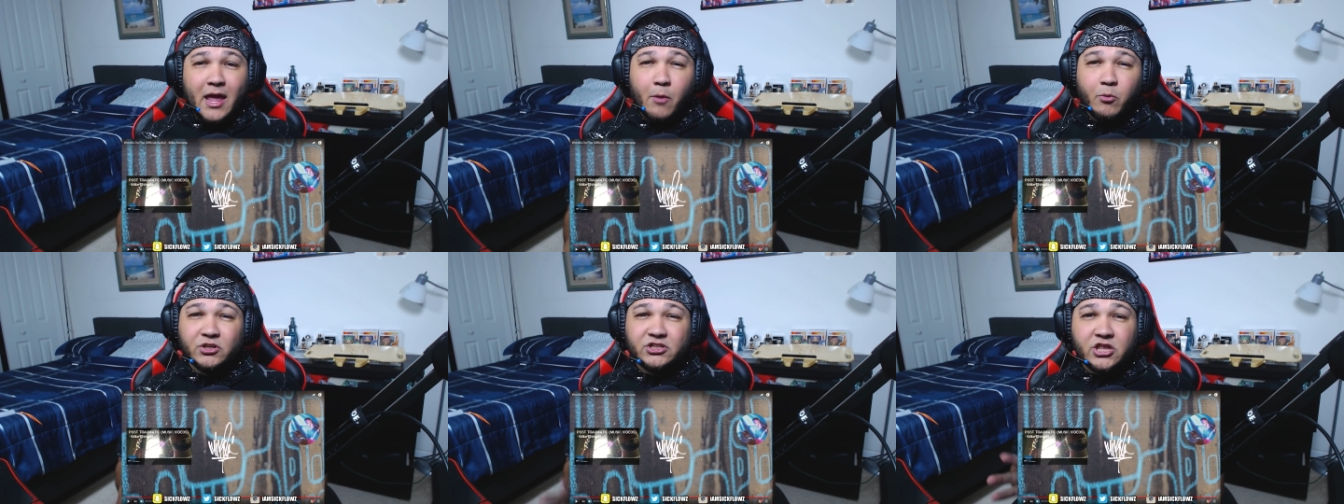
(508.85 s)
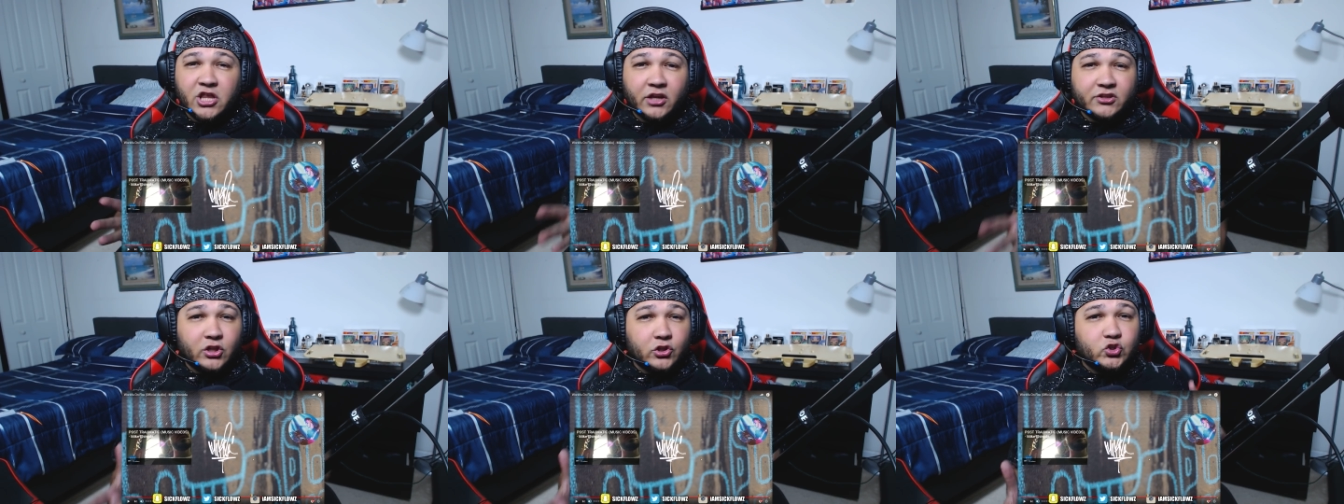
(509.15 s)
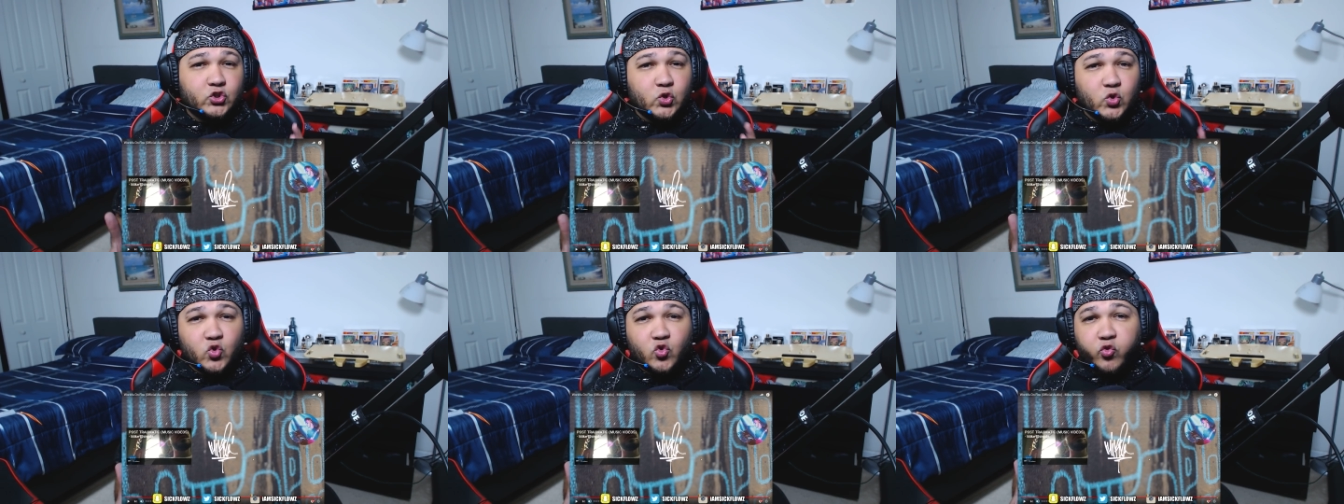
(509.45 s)
it was nothing
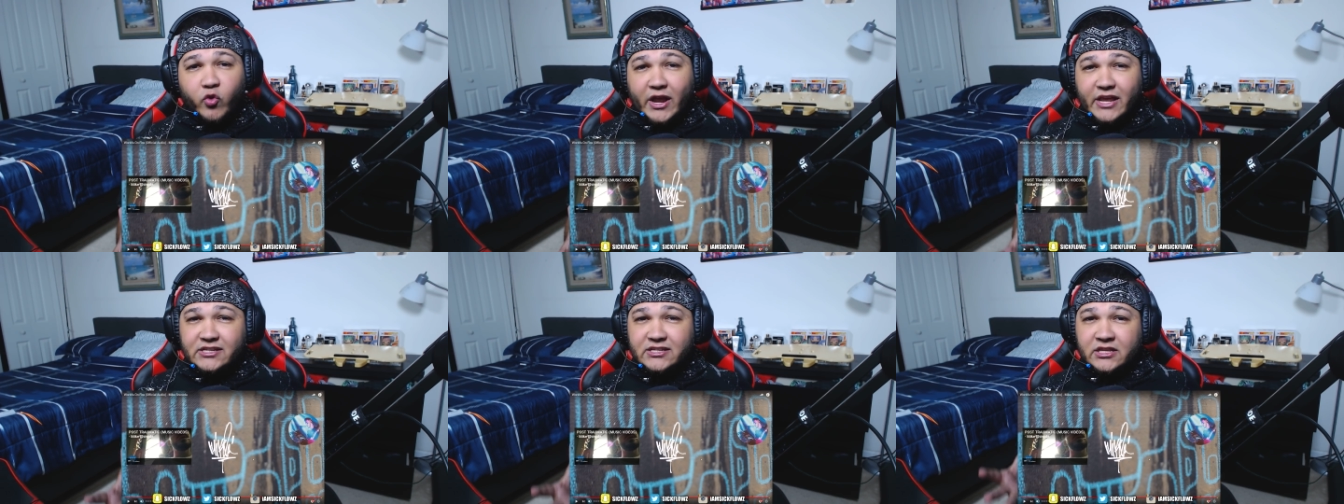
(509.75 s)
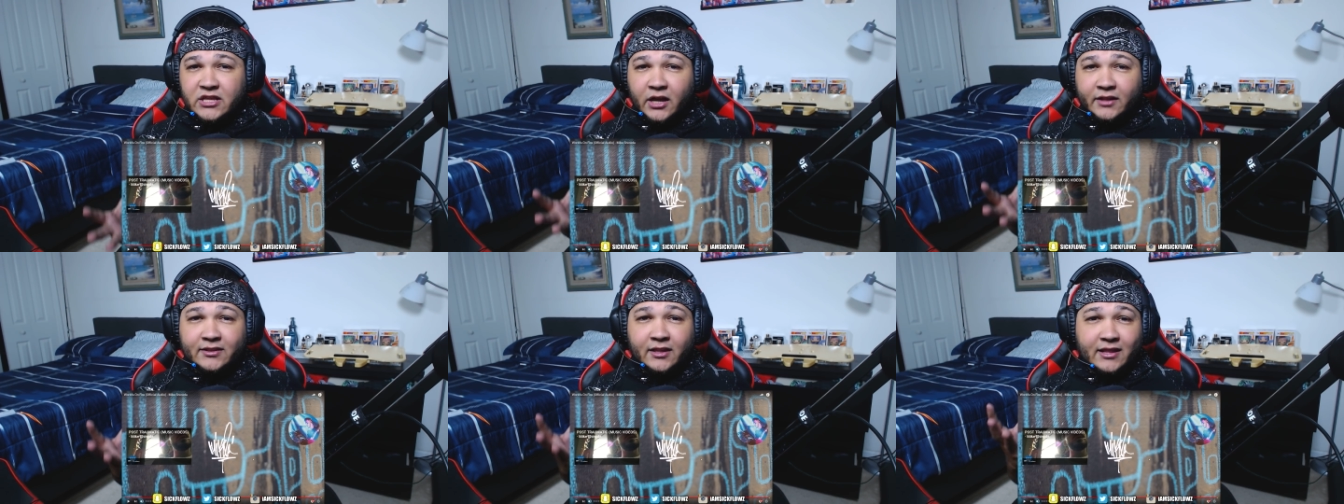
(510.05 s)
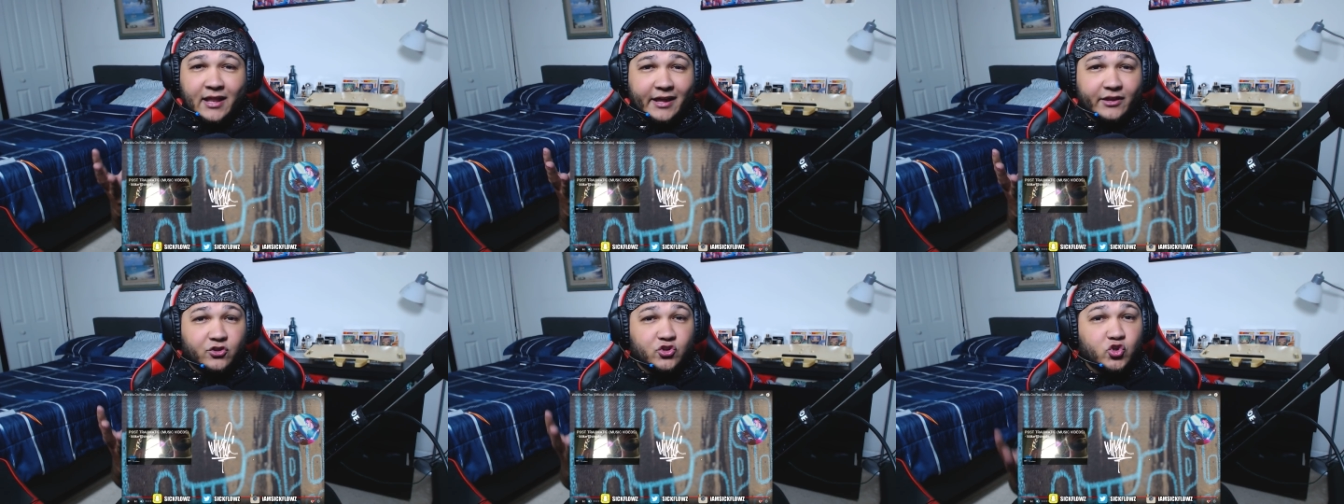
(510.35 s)
too crazy
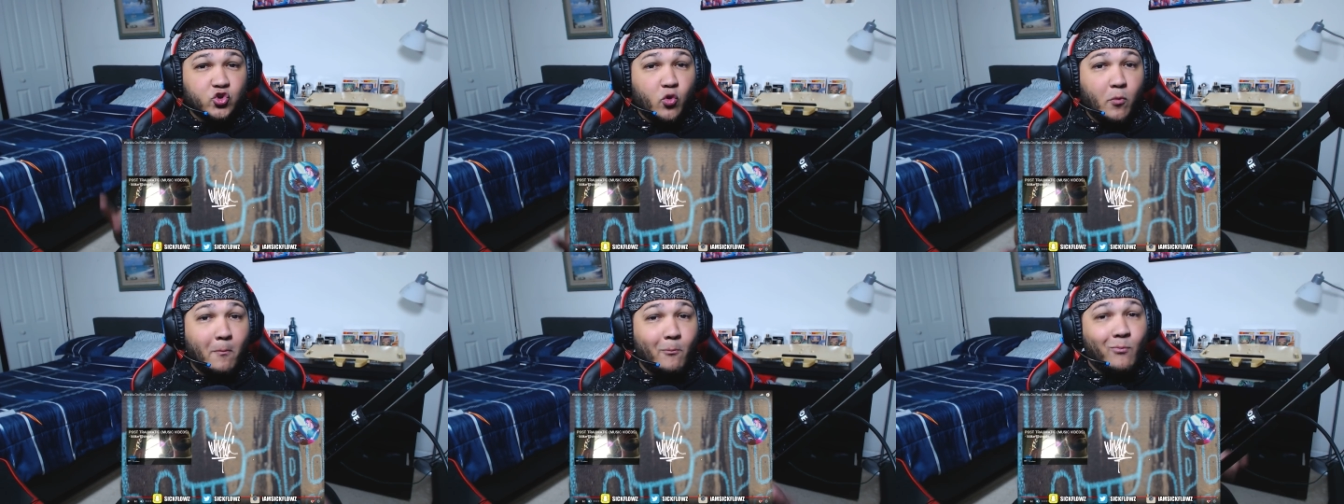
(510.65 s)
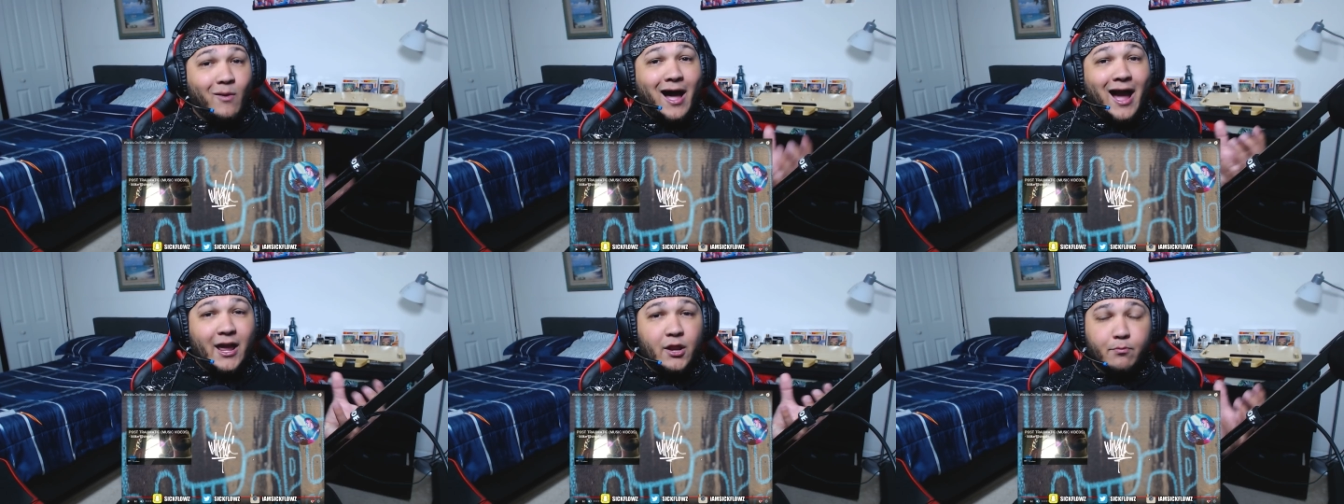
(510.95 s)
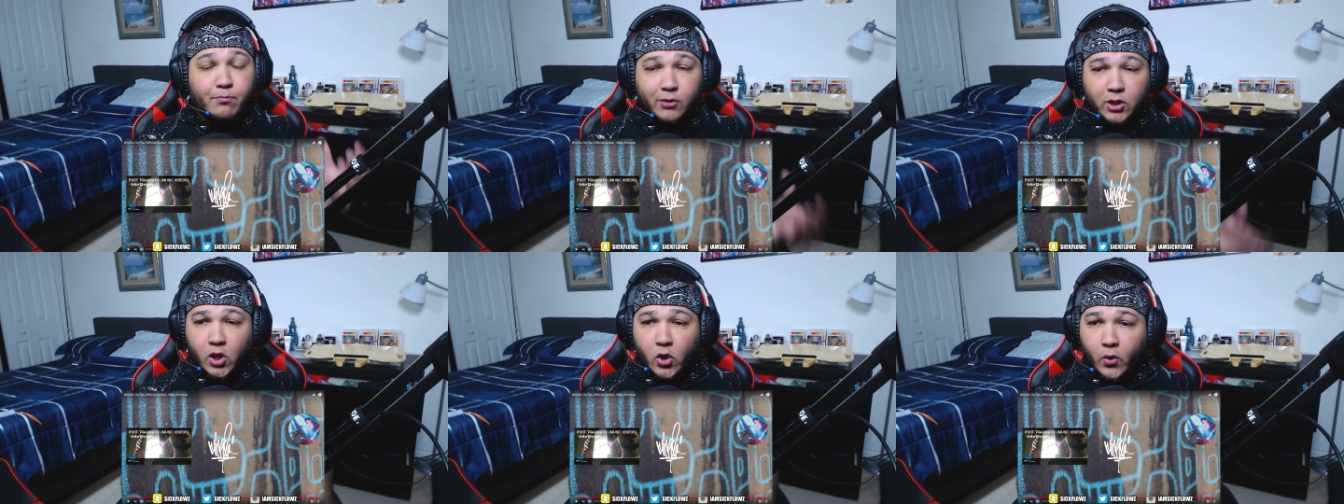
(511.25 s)
nothing like too
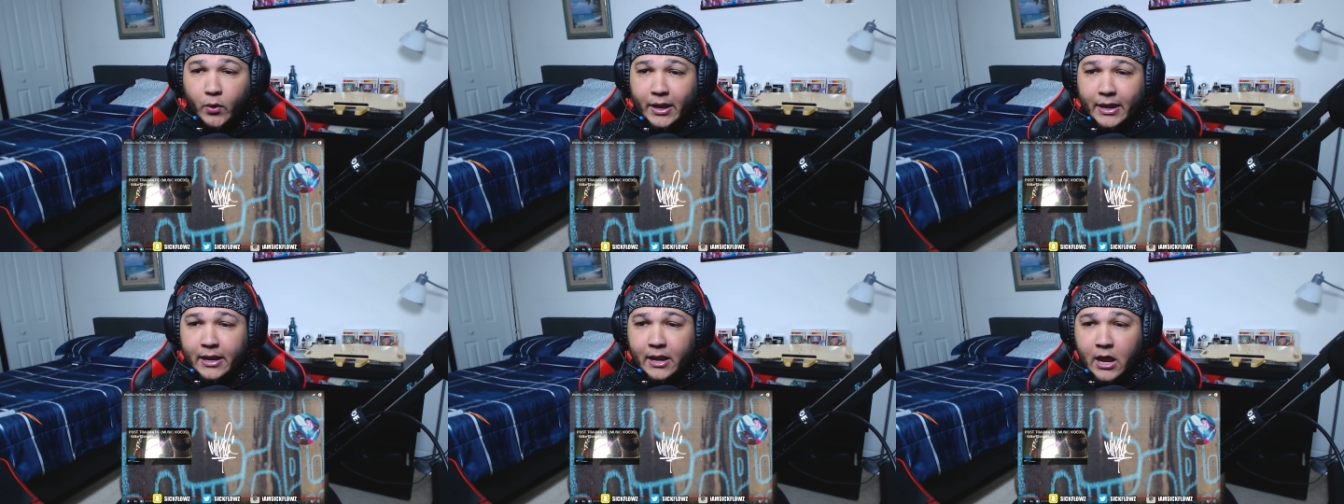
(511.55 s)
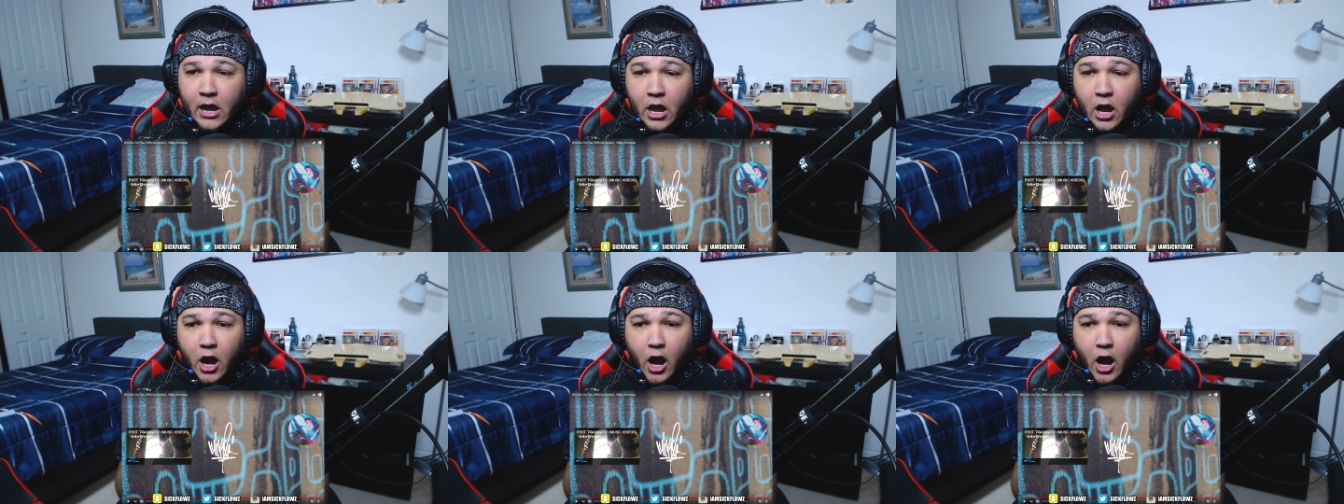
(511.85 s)
mind-blowing